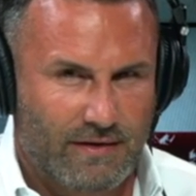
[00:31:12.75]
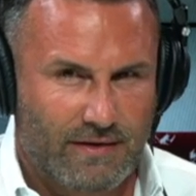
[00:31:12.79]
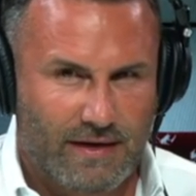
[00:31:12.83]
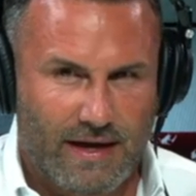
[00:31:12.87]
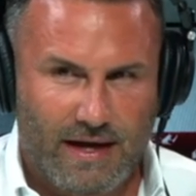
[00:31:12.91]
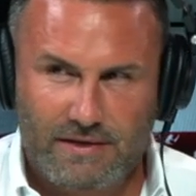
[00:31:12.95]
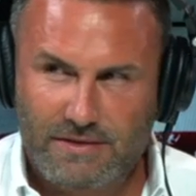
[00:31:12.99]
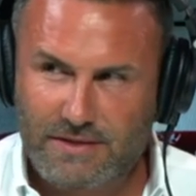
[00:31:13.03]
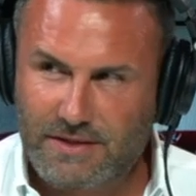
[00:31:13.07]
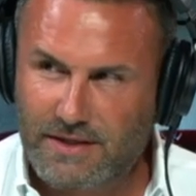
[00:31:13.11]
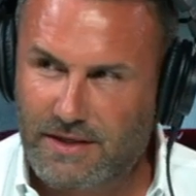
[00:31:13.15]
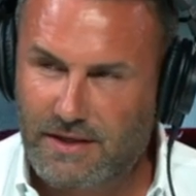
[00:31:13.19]

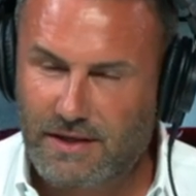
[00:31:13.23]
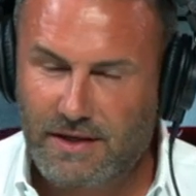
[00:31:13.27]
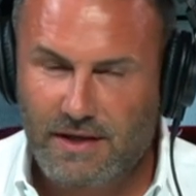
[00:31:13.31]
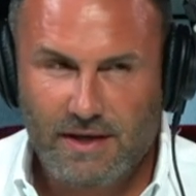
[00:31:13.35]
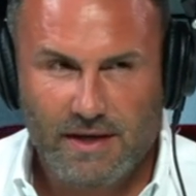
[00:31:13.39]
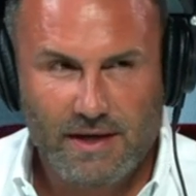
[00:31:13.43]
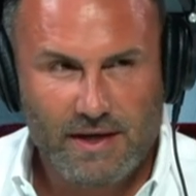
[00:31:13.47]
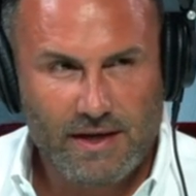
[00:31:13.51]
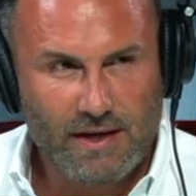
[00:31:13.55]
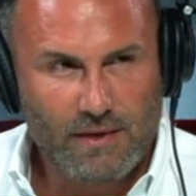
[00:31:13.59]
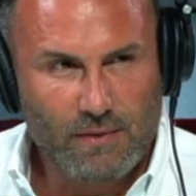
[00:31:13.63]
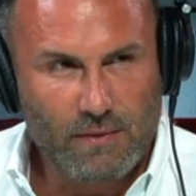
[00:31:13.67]
Now, see,
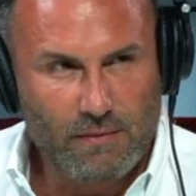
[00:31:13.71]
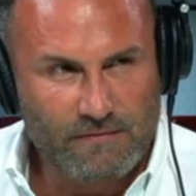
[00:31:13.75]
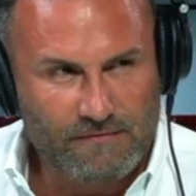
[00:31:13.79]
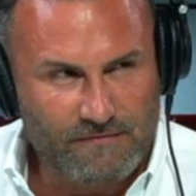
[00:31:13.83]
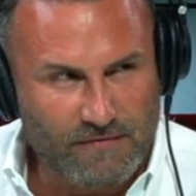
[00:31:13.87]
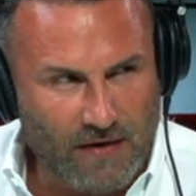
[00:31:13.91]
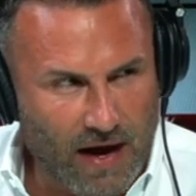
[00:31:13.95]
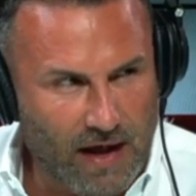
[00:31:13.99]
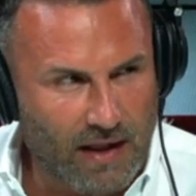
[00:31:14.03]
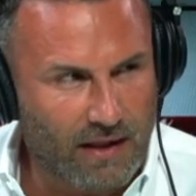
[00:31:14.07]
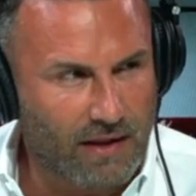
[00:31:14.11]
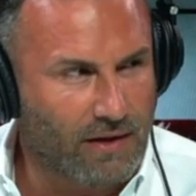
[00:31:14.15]

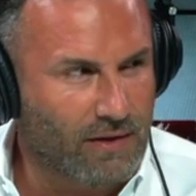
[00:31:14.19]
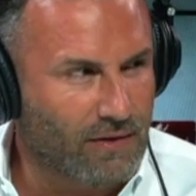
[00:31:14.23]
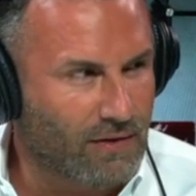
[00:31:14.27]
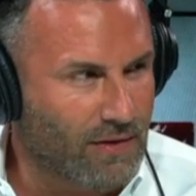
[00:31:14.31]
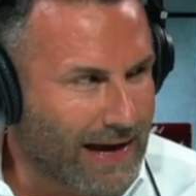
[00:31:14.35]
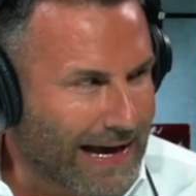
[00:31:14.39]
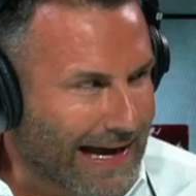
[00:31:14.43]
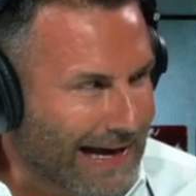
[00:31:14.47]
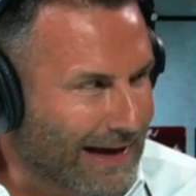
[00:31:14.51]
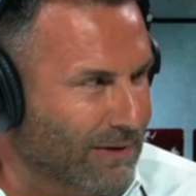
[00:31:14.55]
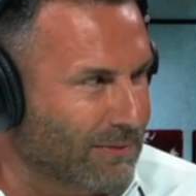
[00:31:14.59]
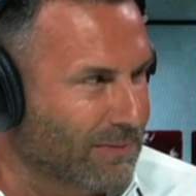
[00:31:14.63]
follow
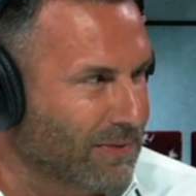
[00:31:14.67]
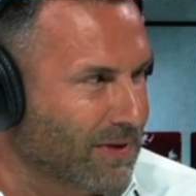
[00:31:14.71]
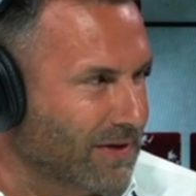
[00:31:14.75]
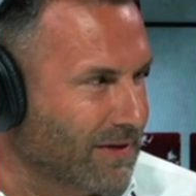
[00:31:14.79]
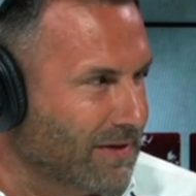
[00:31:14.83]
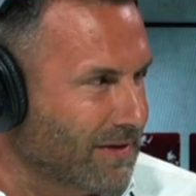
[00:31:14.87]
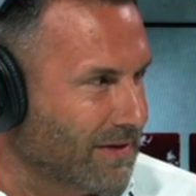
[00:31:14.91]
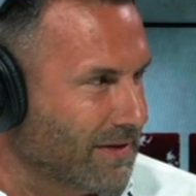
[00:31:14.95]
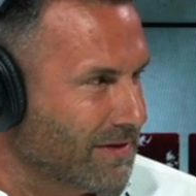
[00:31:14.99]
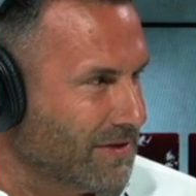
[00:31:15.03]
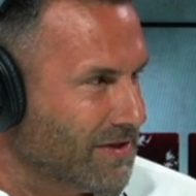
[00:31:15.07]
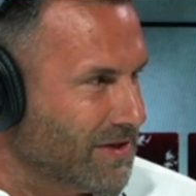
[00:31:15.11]

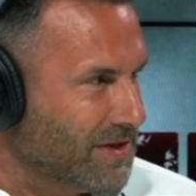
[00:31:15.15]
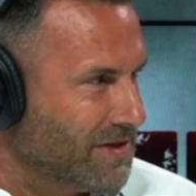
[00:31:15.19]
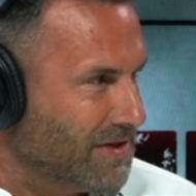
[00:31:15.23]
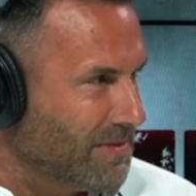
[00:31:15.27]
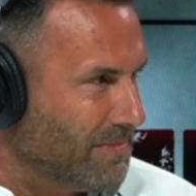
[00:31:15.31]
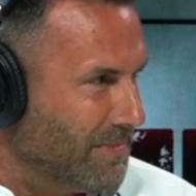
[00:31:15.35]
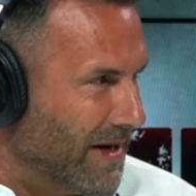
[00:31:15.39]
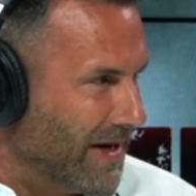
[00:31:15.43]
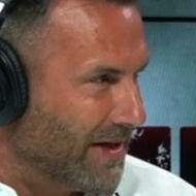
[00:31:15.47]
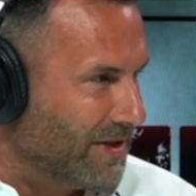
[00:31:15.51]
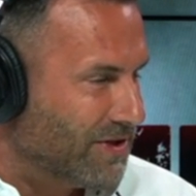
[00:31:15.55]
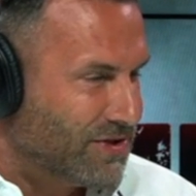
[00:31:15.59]
Albert just to
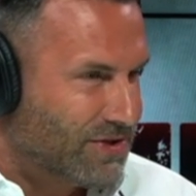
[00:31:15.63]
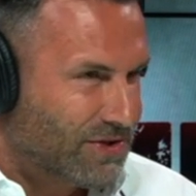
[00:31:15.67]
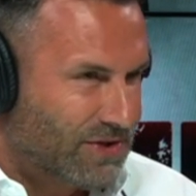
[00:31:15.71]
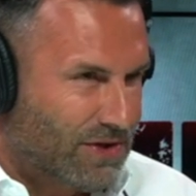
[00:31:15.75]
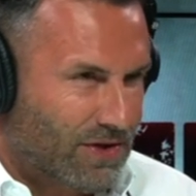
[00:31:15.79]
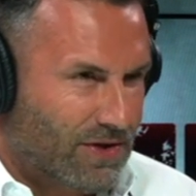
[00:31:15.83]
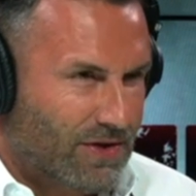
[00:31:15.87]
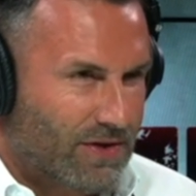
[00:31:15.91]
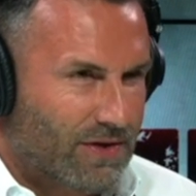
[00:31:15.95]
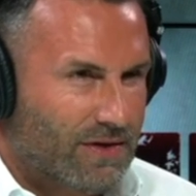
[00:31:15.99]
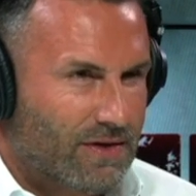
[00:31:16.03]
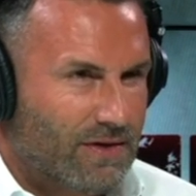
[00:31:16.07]
make
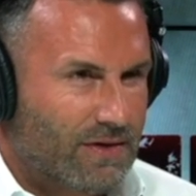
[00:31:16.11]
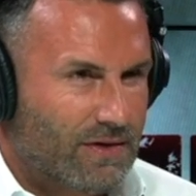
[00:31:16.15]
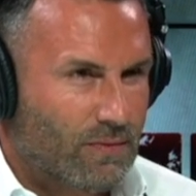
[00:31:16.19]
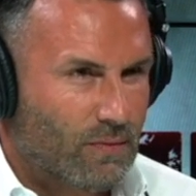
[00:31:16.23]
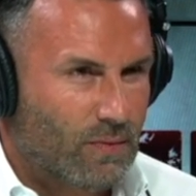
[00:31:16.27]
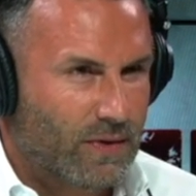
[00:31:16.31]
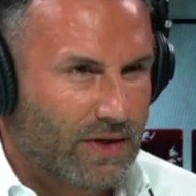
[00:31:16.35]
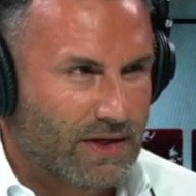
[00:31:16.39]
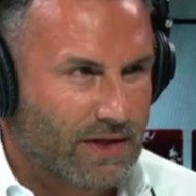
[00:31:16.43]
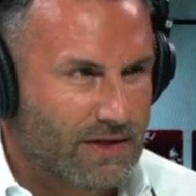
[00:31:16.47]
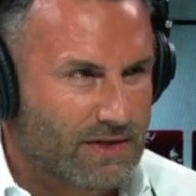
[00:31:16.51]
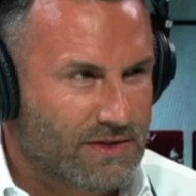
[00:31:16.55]
sure
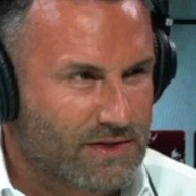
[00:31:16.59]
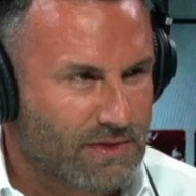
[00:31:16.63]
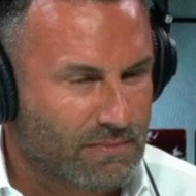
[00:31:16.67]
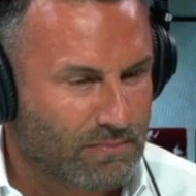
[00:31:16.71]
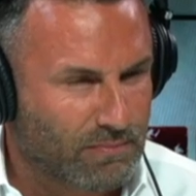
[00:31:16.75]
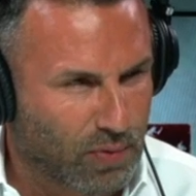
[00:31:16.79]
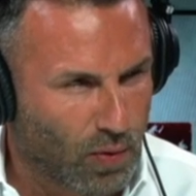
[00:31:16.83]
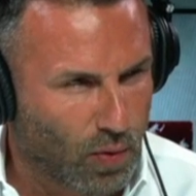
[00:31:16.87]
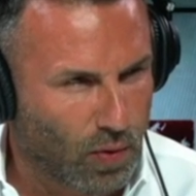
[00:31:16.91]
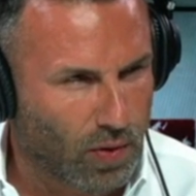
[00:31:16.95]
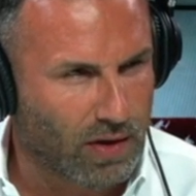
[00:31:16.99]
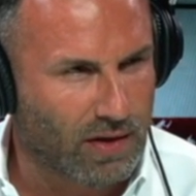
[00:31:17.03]
we can
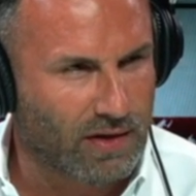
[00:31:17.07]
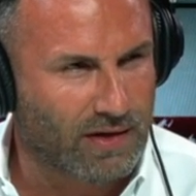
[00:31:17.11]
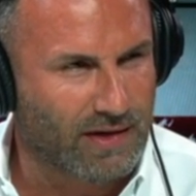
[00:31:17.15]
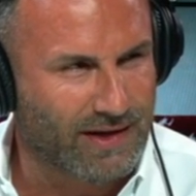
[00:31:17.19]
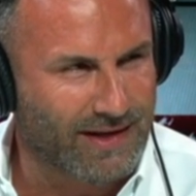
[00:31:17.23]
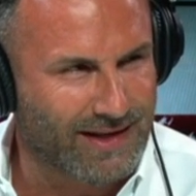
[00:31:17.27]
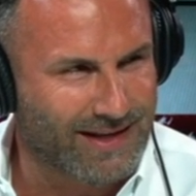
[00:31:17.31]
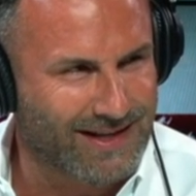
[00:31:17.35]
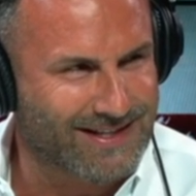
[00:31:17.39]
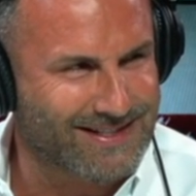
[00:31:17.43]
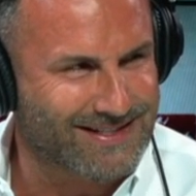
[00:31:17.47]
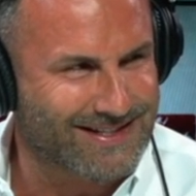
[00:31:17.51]
support
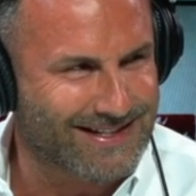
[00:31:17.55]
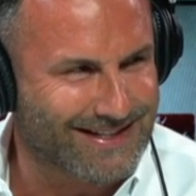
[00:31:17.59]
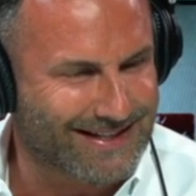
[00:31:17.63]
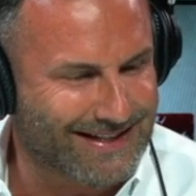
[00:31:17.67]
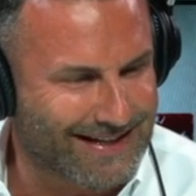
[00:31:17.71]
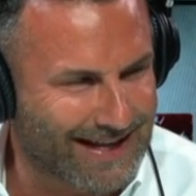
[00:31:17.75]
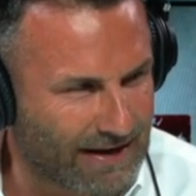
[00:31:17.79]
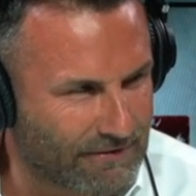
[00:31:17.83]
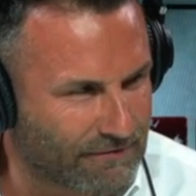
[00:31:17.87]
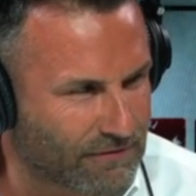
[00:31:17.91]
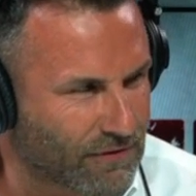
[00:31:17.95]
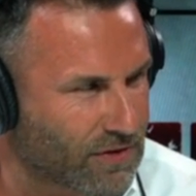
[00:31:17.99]
his
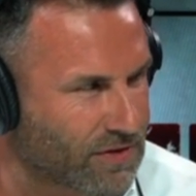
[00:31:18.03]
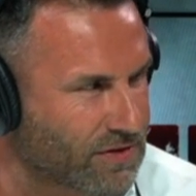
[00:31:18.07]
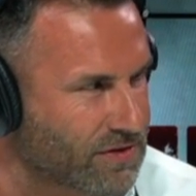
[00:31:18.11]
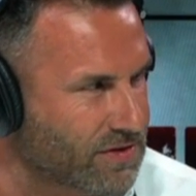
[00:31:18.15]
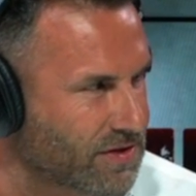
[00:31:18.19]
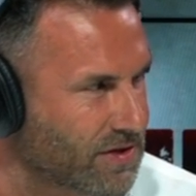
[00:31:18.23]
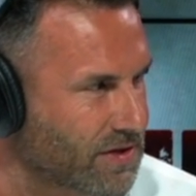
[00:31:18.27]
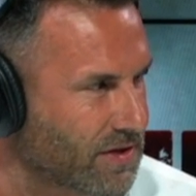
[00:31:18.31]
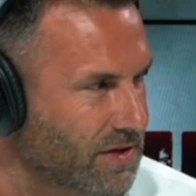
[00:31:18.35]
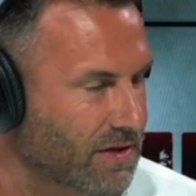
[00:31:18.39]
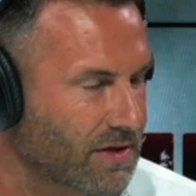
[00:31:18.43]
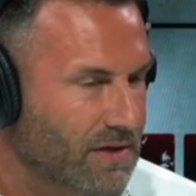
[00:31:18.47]

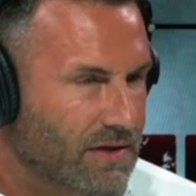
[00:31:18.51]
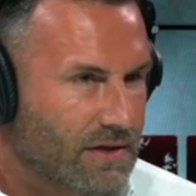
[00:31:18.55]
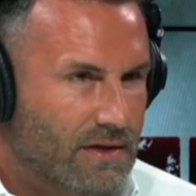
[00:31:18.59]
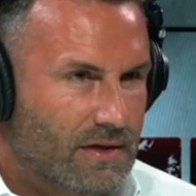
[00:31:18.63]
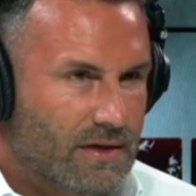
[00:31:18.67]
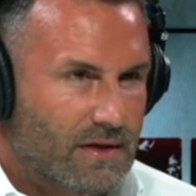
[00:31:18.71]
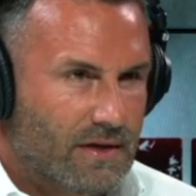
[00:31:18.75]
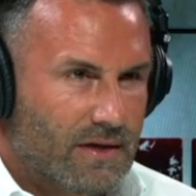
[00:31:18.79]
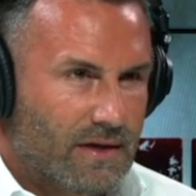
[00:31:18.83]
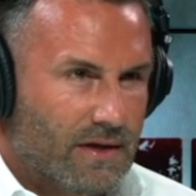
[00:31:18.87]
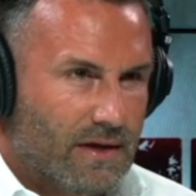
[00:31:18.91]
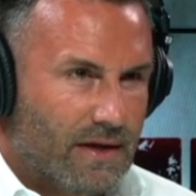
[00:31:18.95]
endeavors
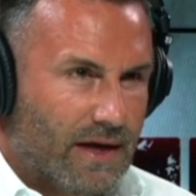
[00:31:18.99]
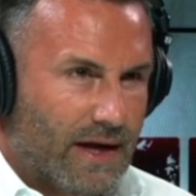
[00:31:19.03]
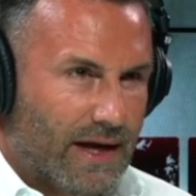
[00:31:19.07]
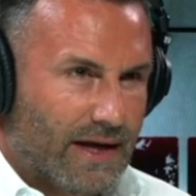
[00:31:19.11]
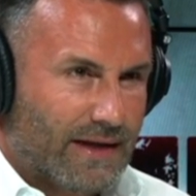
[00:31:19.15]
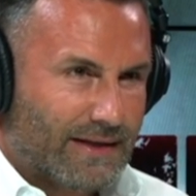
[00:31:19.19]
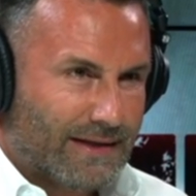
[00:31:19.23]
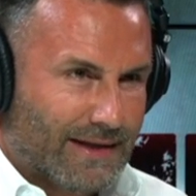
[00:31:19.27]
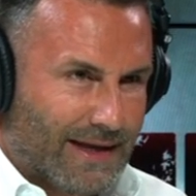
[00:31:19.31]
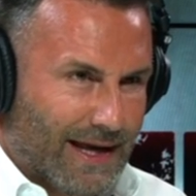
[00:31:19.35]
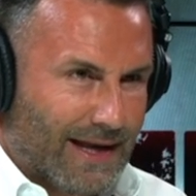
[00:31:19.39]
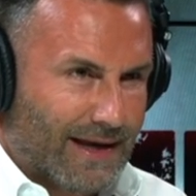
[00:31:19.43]

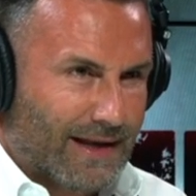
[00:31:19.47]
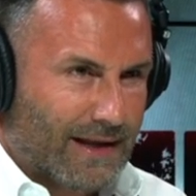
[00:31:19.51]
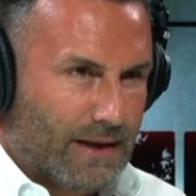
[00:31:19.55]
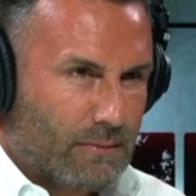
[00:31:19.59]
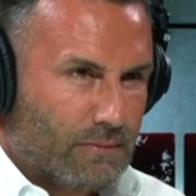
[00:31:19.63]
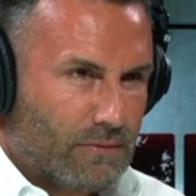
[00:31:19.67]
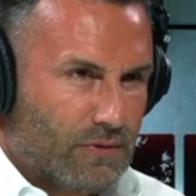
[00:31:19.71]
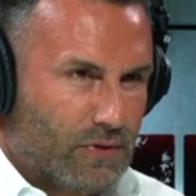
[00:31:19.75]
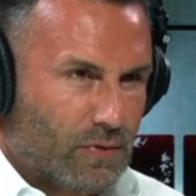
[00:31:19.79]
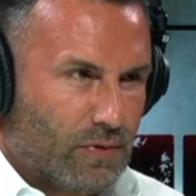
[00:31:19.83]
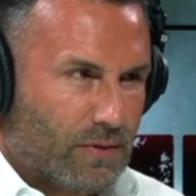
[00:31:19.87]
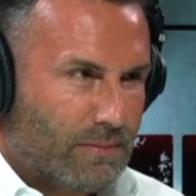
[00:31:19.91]
and get
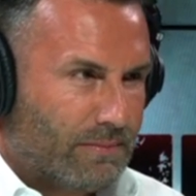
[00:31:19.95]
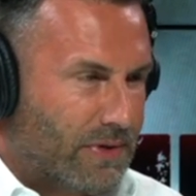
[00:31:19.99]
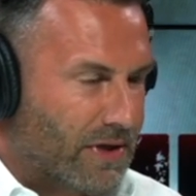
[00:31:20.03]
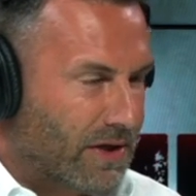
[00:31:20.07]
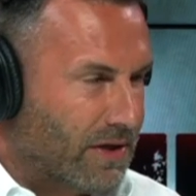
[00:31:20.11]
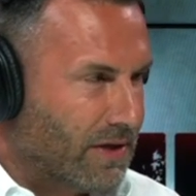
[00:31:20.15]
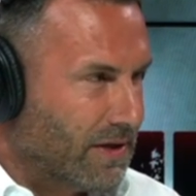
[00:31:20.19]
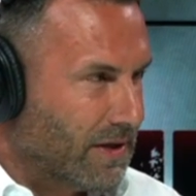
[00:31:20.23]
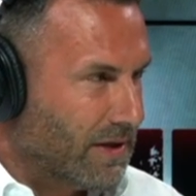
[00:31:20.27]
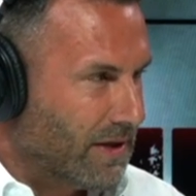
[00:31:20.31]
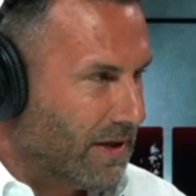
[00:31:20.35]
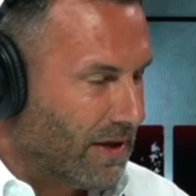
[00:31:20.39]
him to a
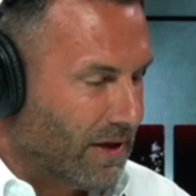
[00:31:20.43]
billion.